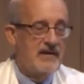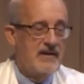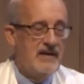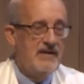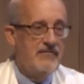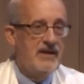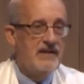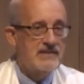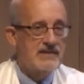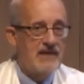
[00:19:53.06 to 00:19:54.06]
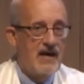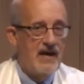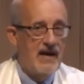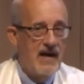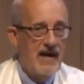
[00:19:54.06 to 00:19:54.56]
even as
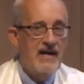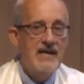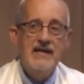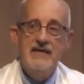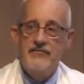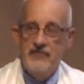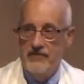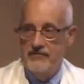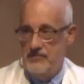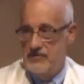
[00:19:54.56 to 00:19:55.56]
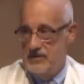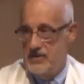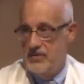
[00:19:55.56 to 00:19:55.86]
I have loved you.